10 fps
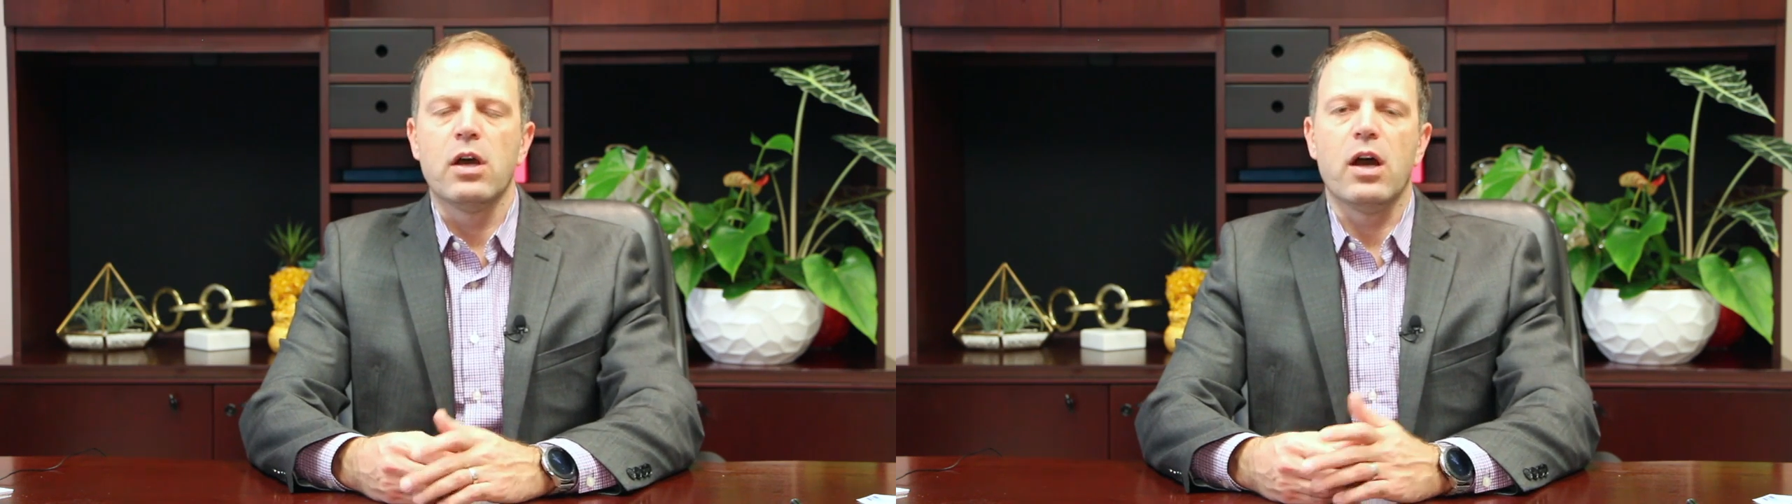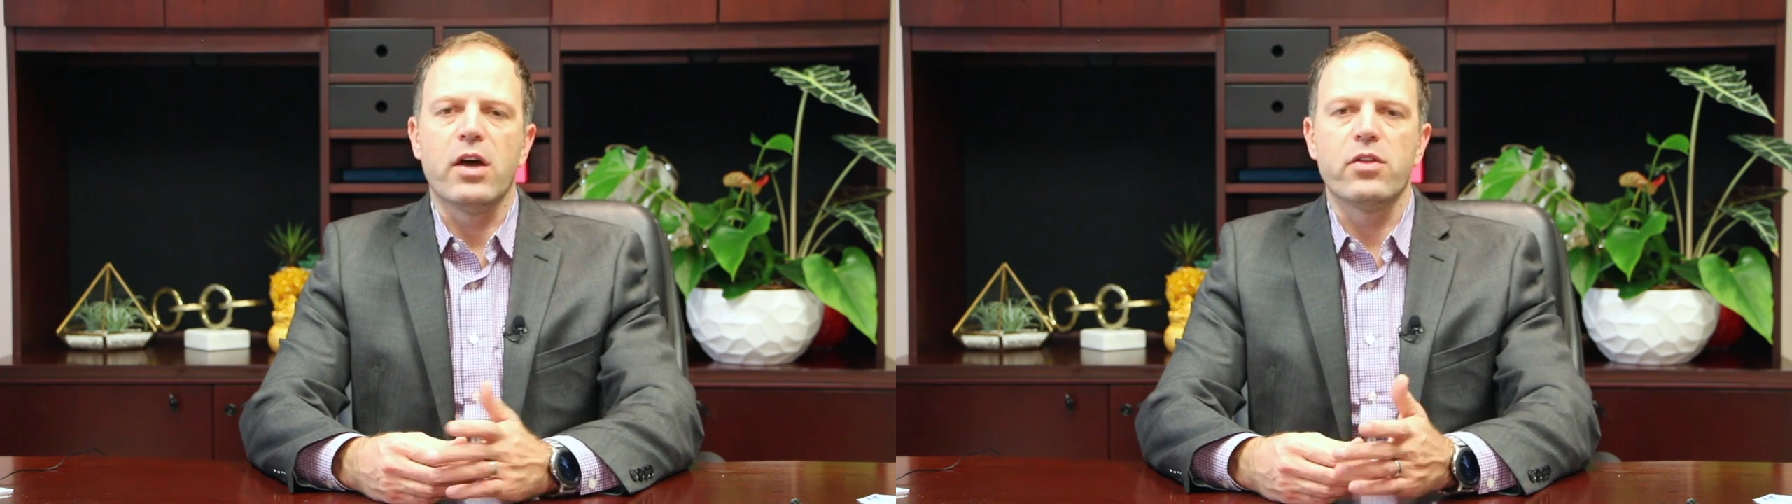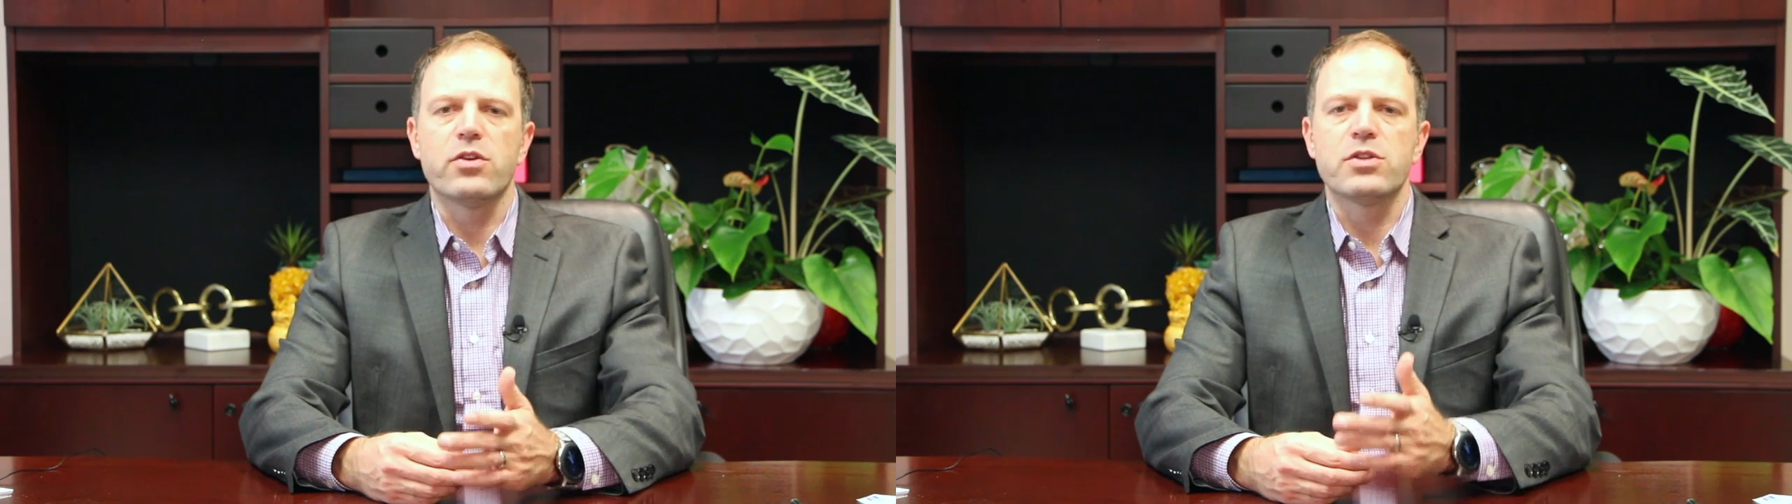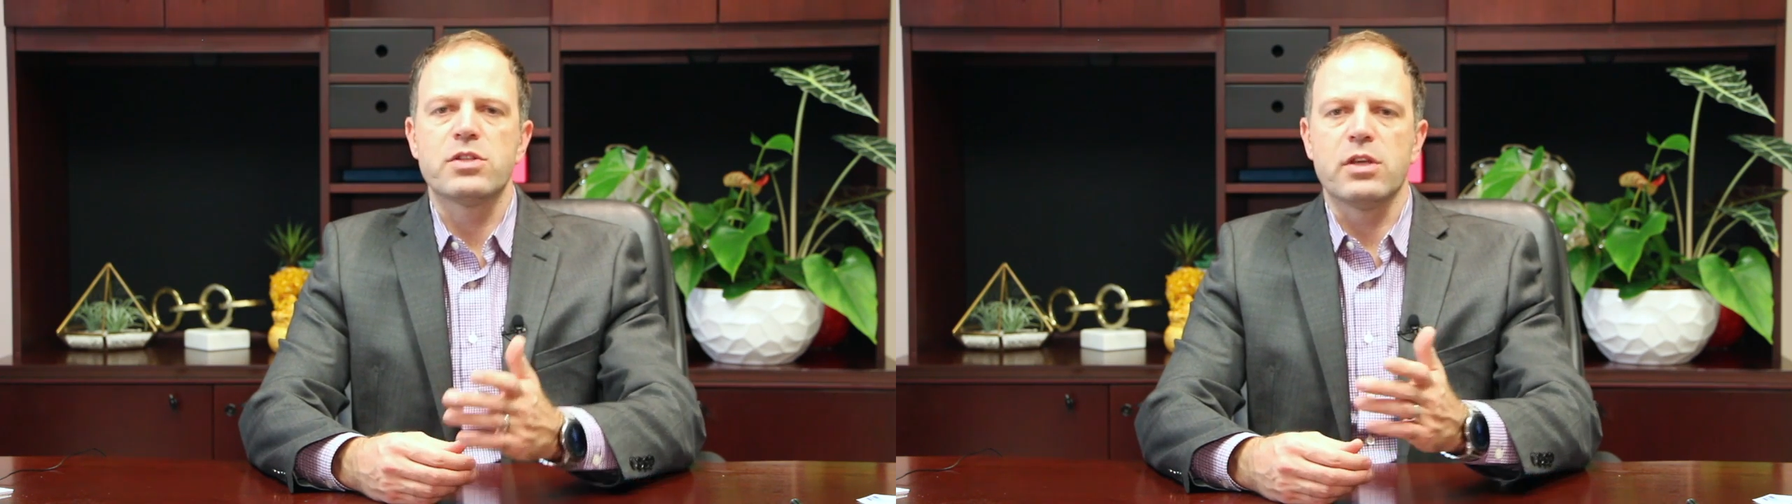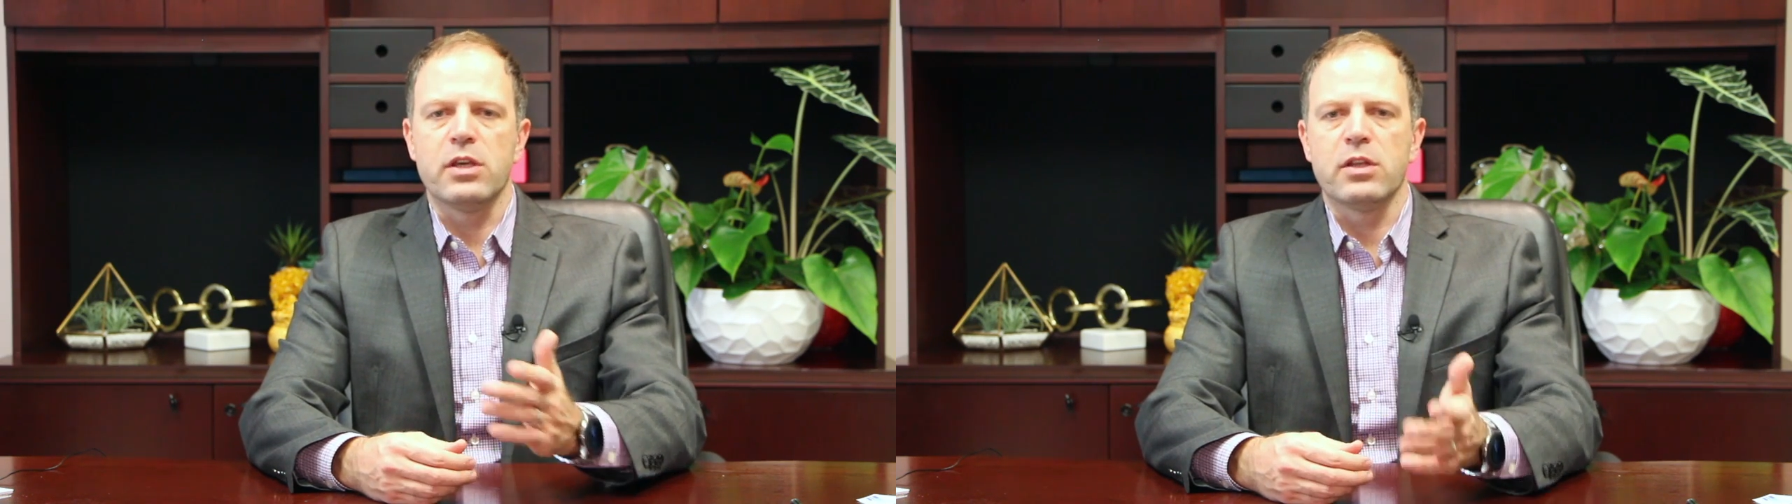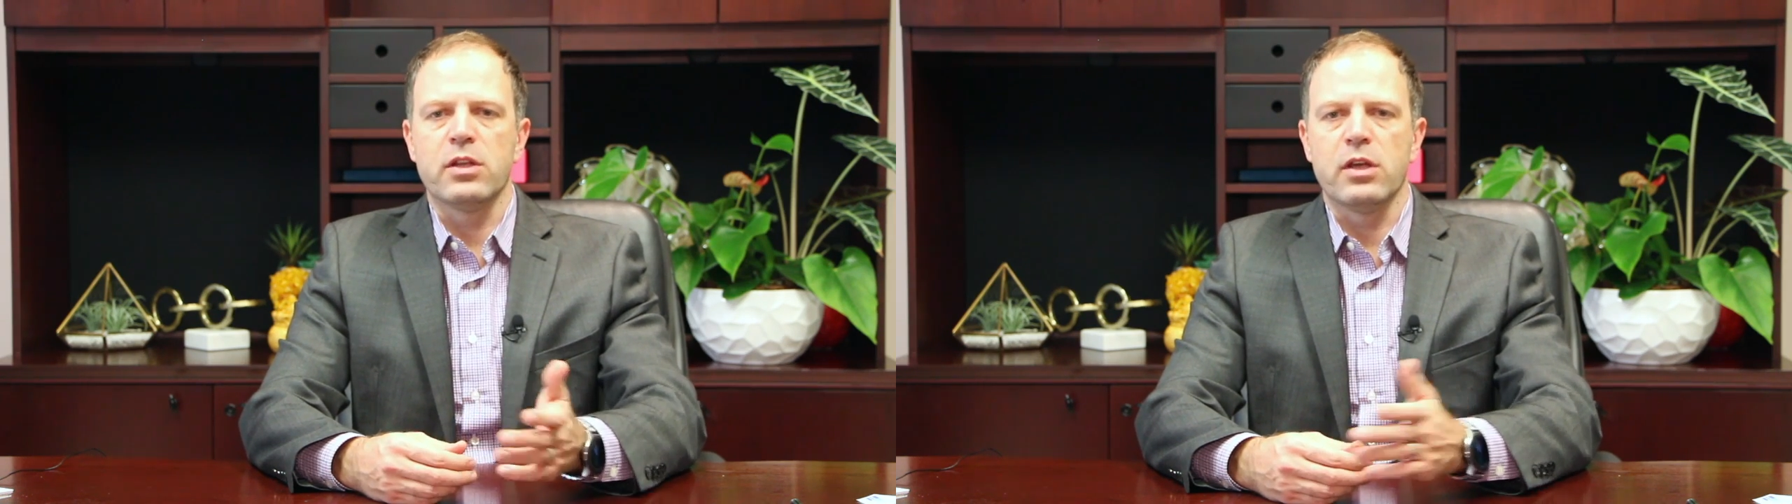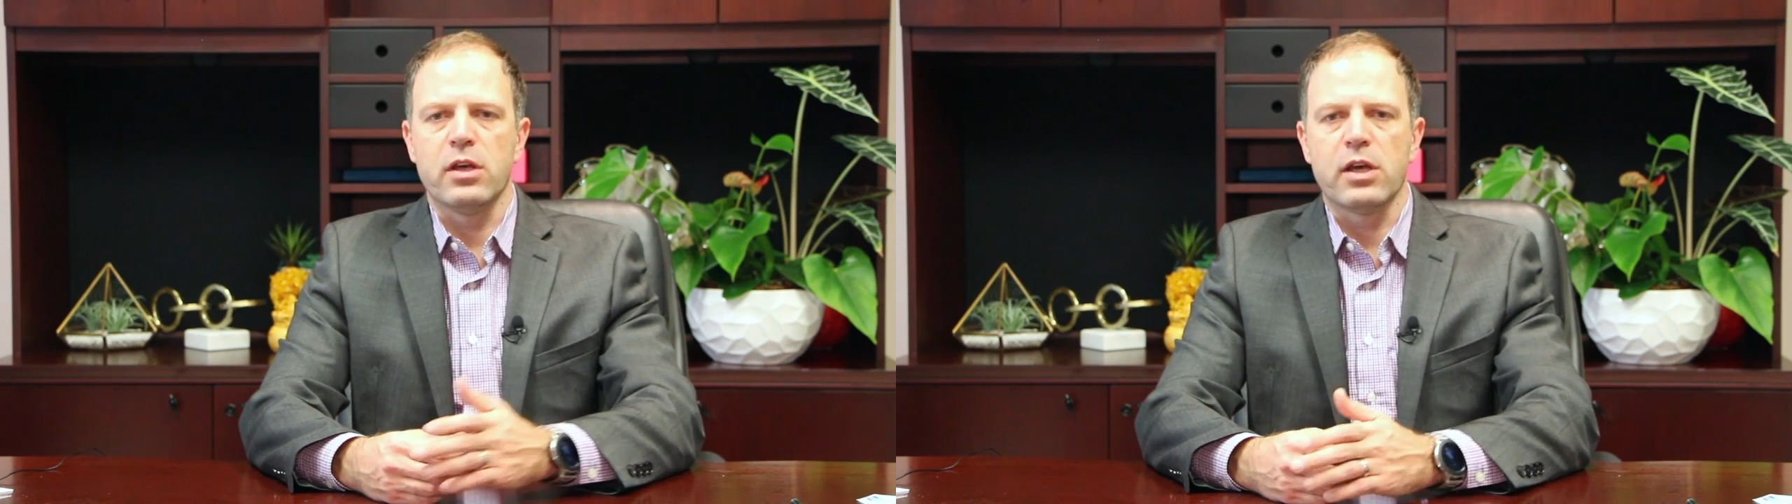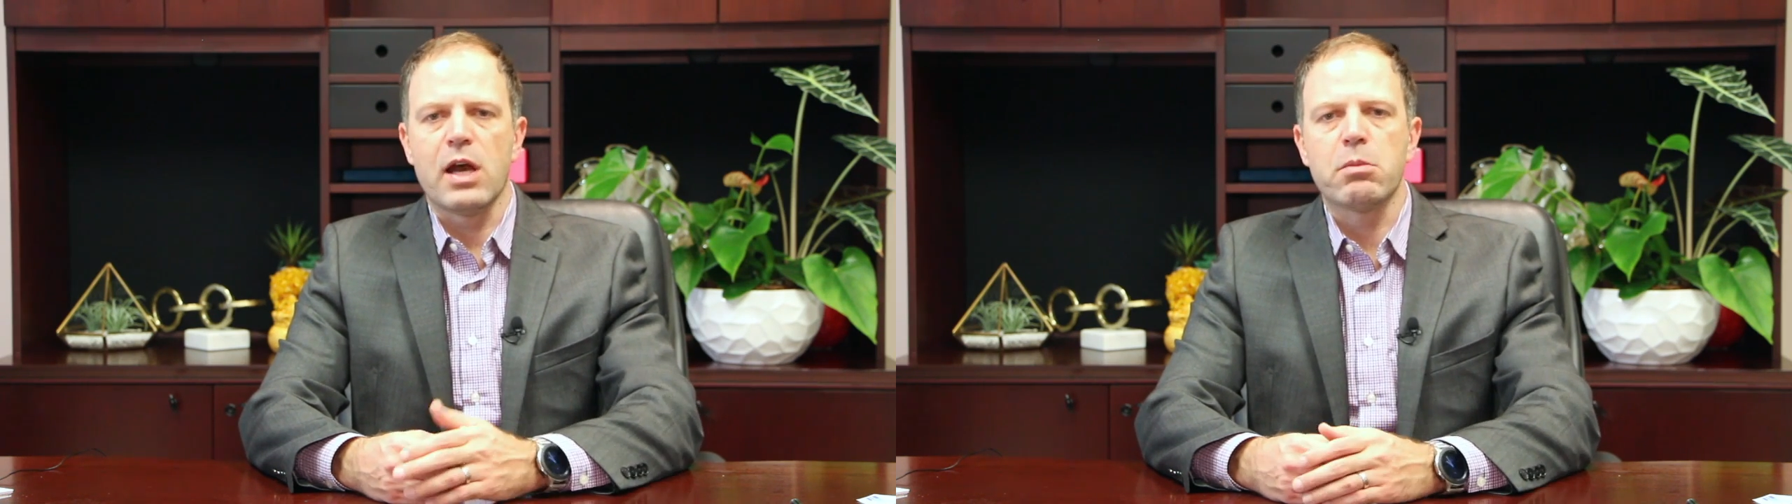others
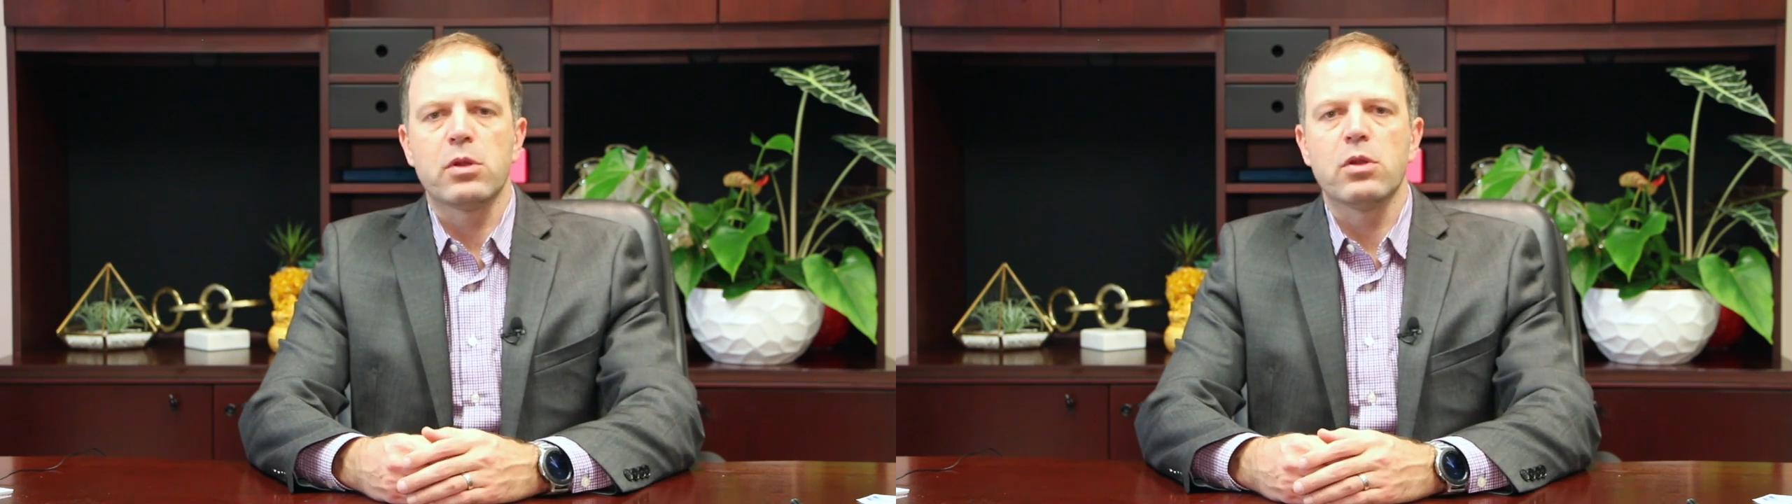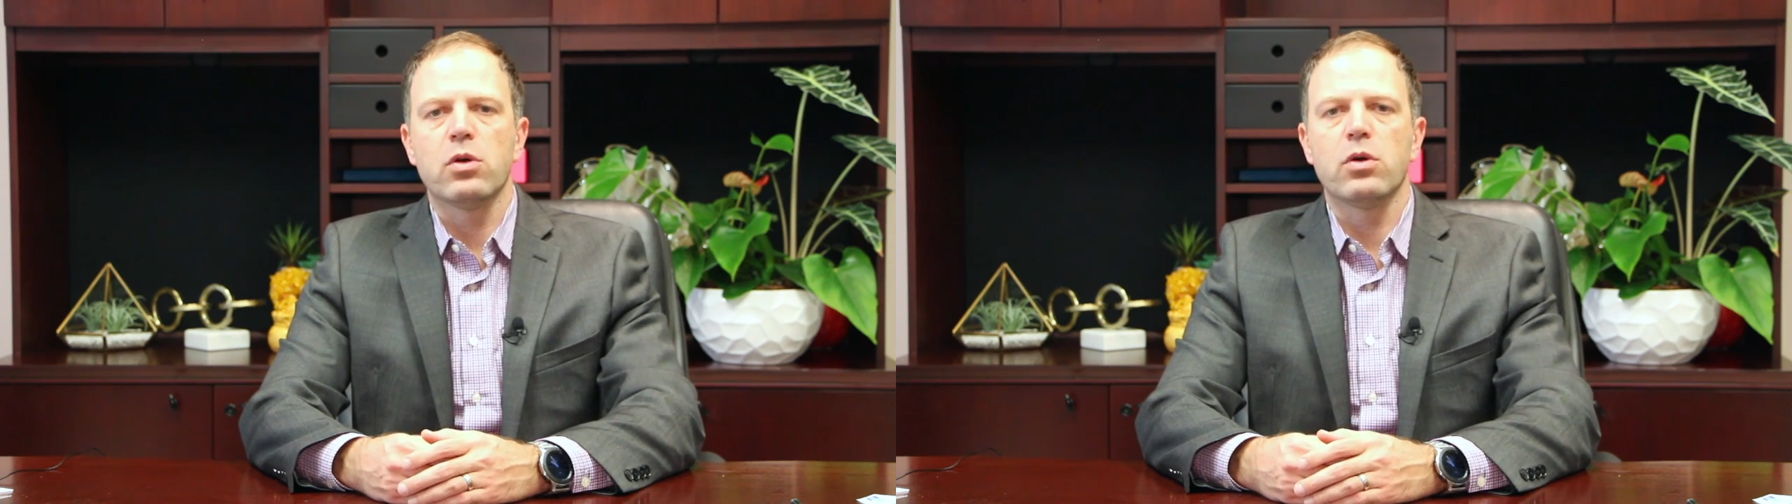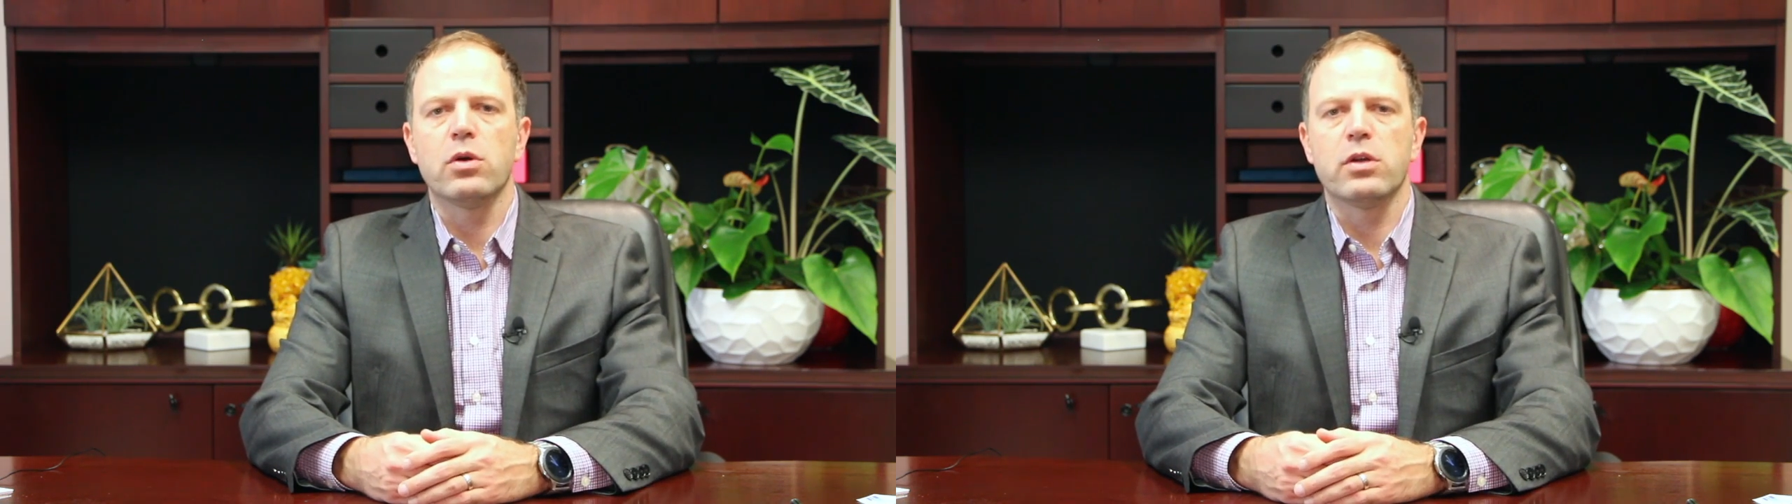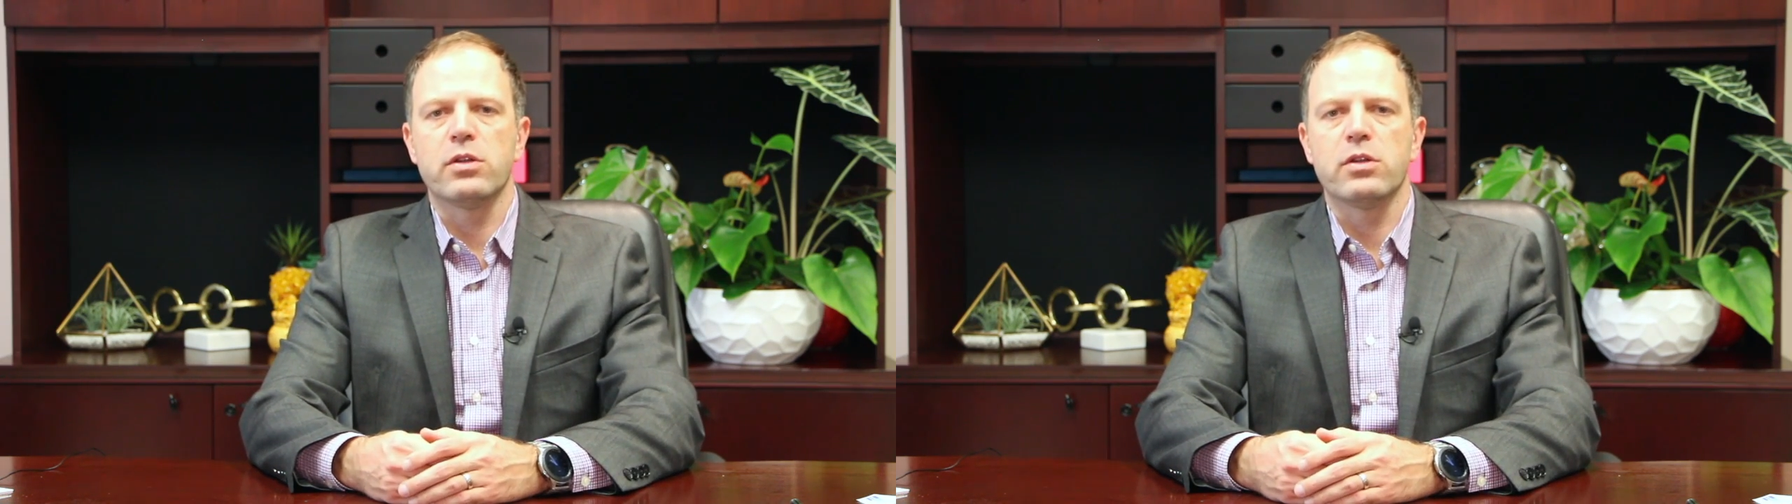in common law,